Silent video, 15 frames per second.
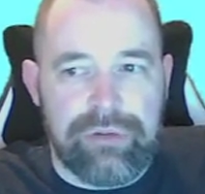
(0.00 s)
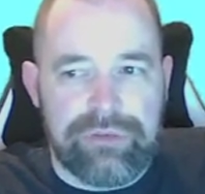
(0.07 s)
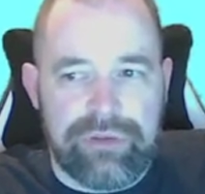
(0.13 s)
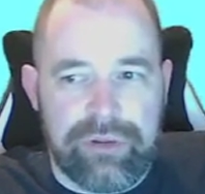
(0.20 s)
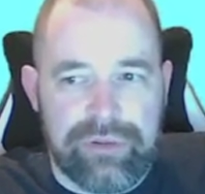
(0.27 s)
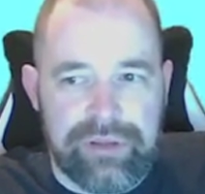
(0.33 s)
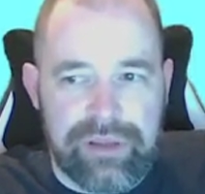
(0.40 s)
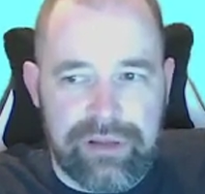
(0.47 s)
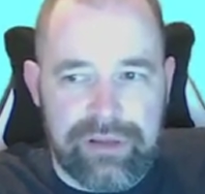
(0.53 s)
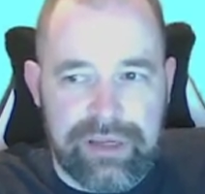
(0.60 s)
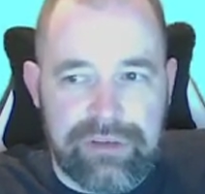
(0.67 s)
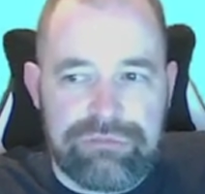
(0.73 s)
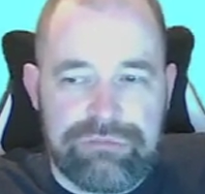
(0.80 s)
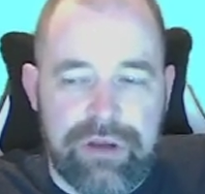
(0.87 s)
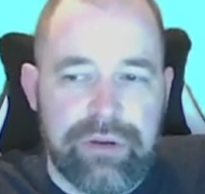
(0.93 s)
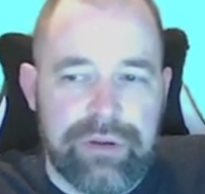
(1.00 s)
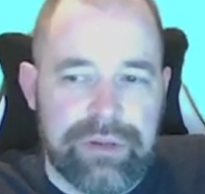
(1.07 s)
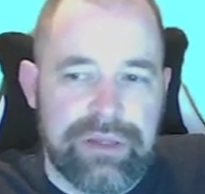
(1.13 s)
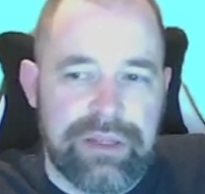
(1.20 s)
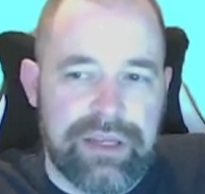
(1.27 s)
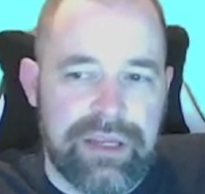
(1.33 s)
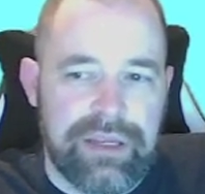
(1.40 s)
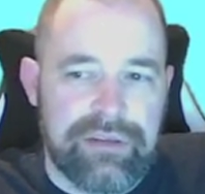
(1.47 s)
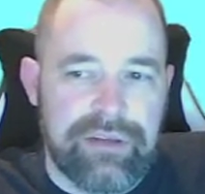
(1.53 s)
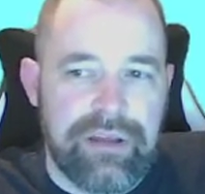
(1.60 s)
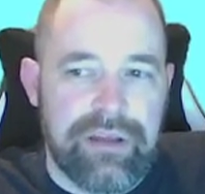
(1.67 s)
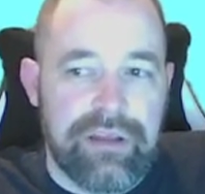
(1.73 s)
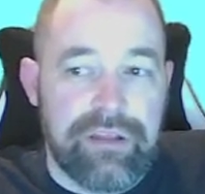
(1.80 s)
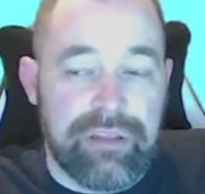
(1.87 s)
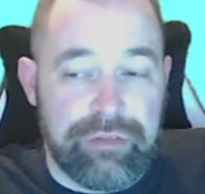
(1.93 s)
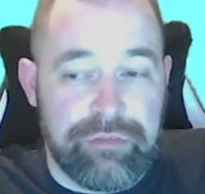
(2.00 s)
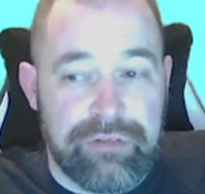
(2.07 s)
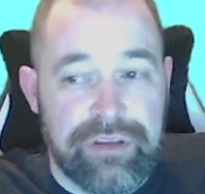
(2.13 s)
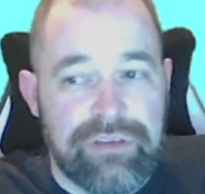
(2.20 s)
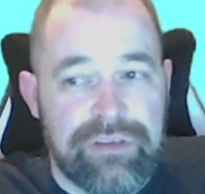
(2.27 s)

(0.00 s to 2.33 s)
So in each row, you need 3